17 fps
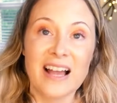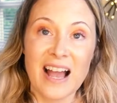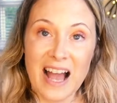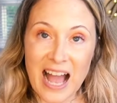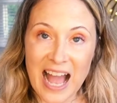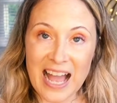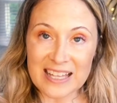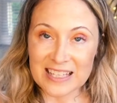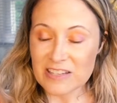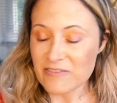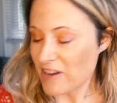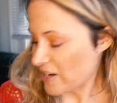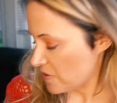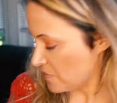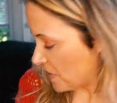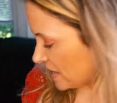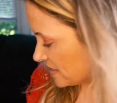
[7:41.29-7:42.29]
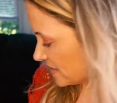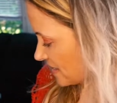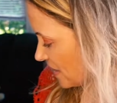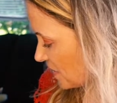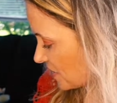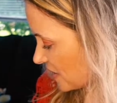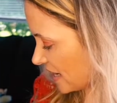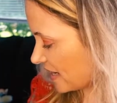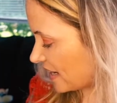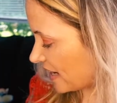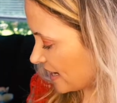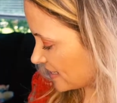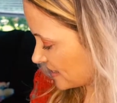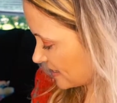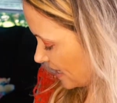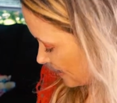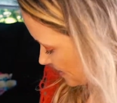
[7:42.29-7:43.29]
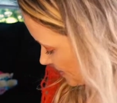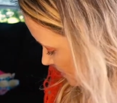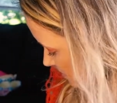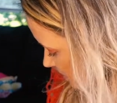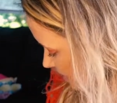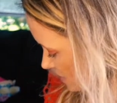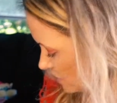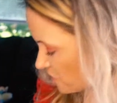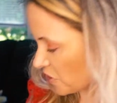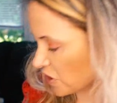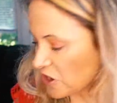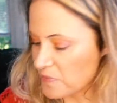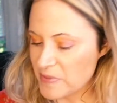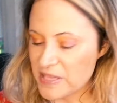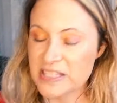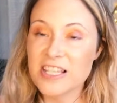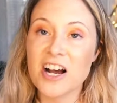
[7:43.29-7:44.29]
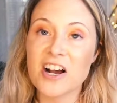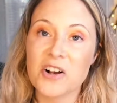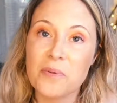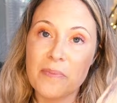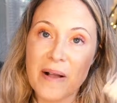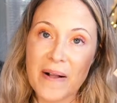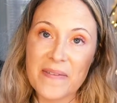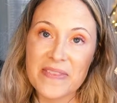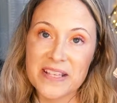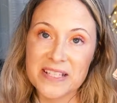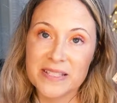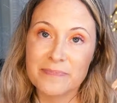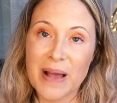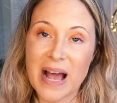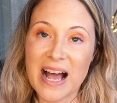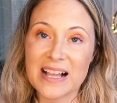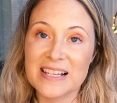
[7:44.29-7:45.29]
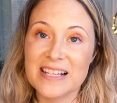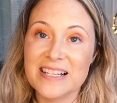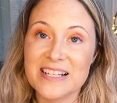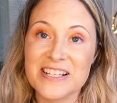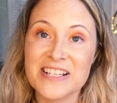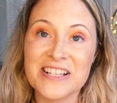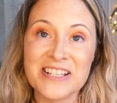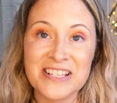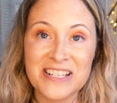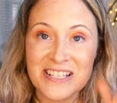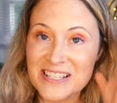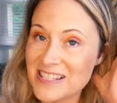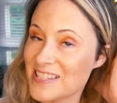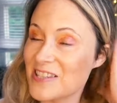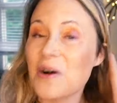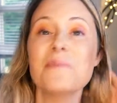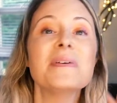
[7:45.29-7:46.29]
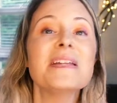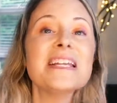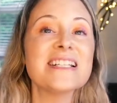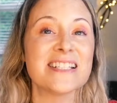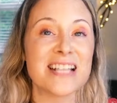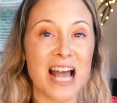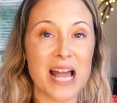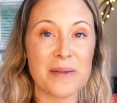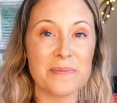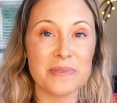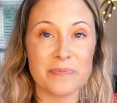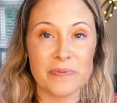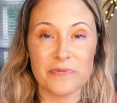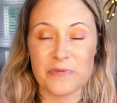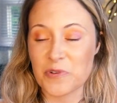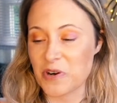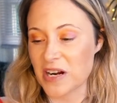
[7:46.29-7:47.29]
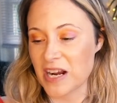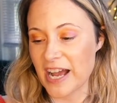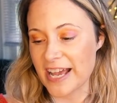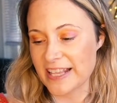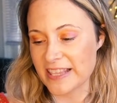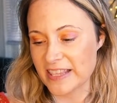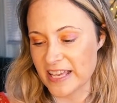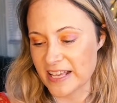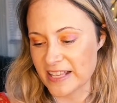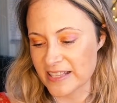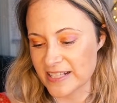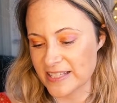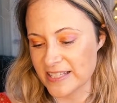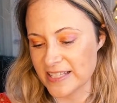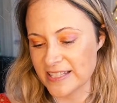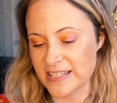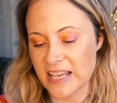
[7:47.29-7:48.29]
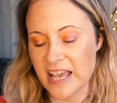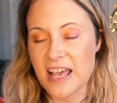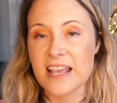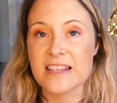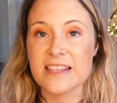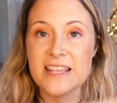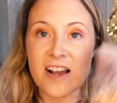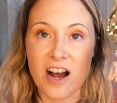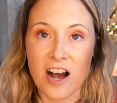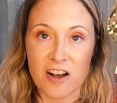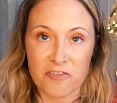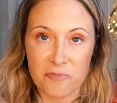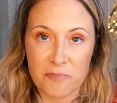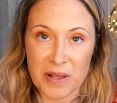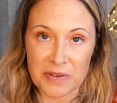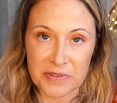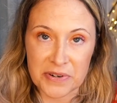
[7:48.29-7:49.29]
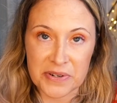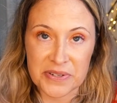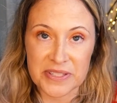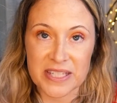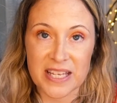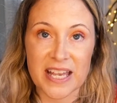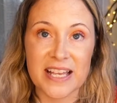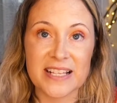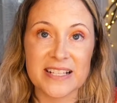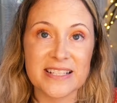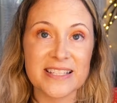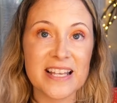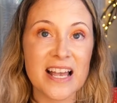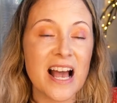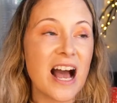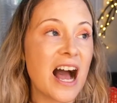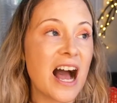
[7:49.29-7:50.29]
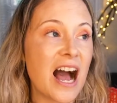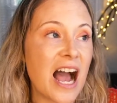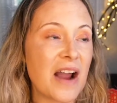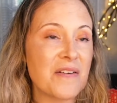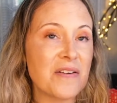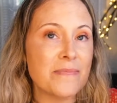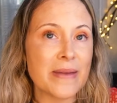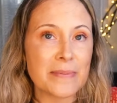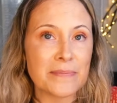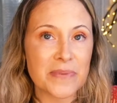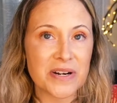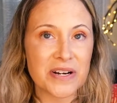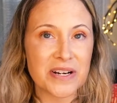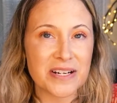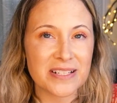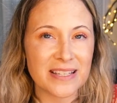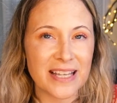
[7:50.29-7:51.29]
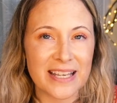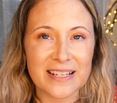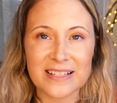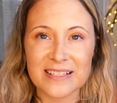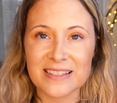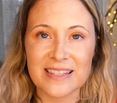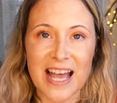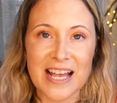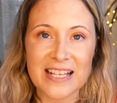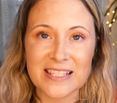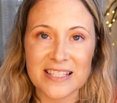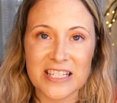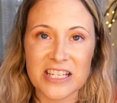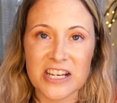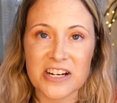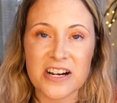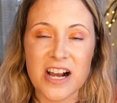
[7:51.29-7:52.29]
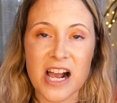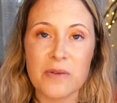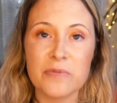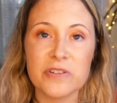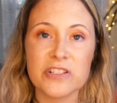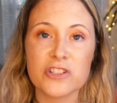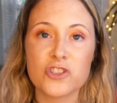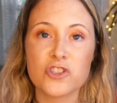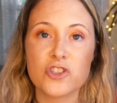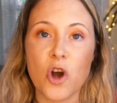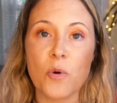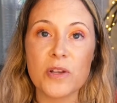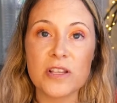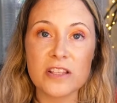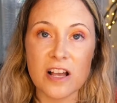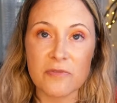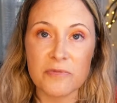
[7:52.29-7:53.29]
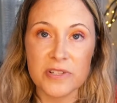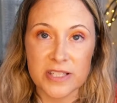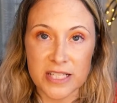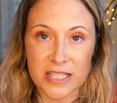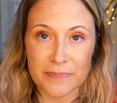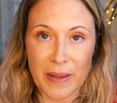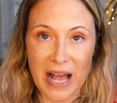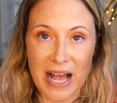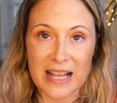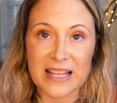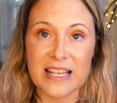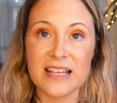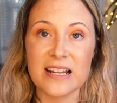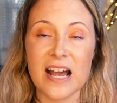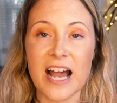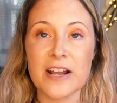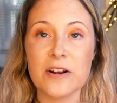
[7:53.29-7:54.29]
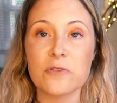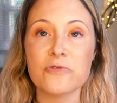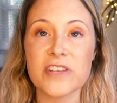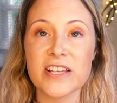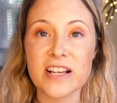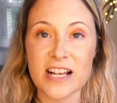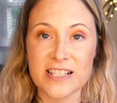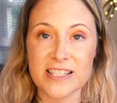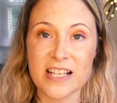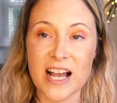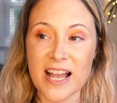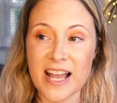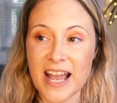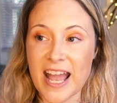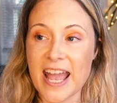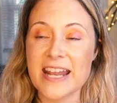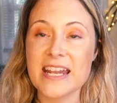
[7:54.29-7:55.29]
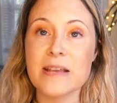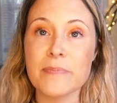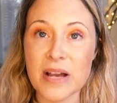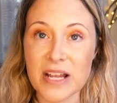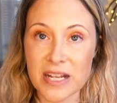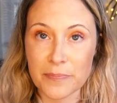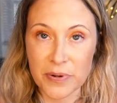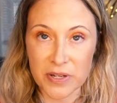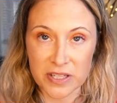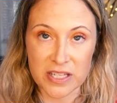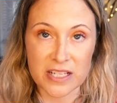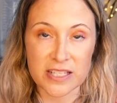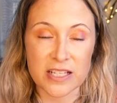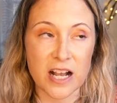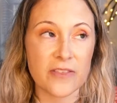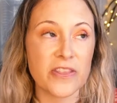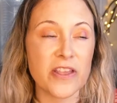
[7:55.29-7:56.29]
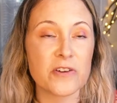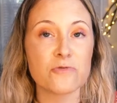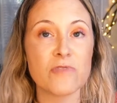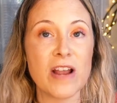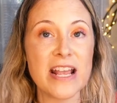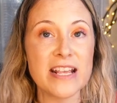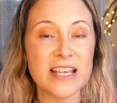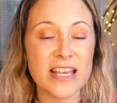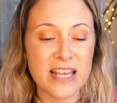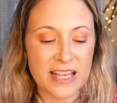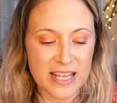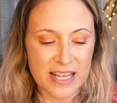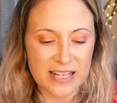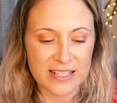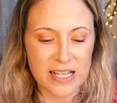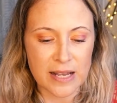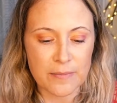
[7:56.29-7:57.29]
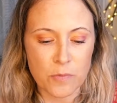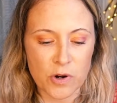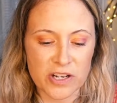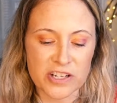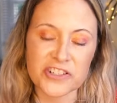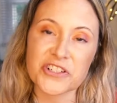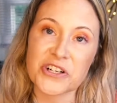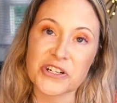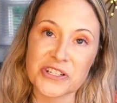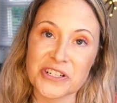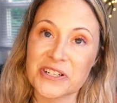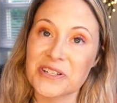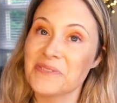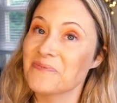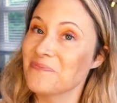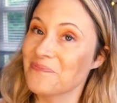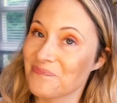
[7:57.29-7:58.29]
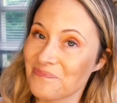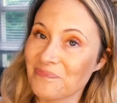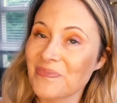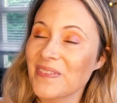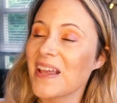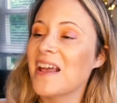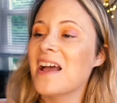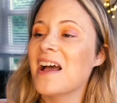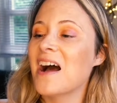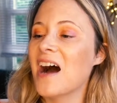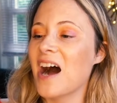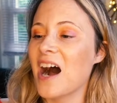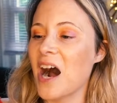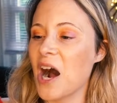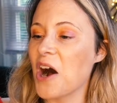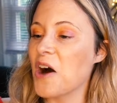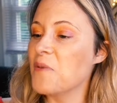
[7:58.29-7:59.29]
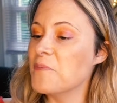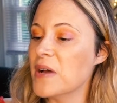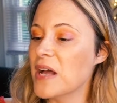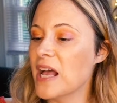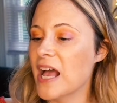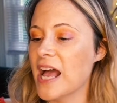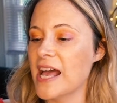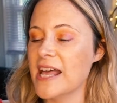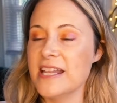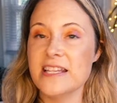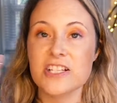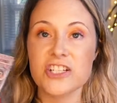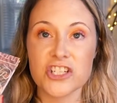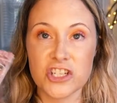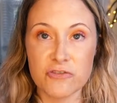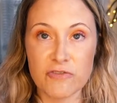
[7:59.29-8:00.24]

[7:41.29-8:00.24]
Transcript: Highly recommend. Okay guys, next one. You've heard me talk about this palette so many times before. I think this is the Off Melrose, and I remember like last year I was so in love with this palette. I don't think I saw anybody put this on their ranking except Morgan Turner, and she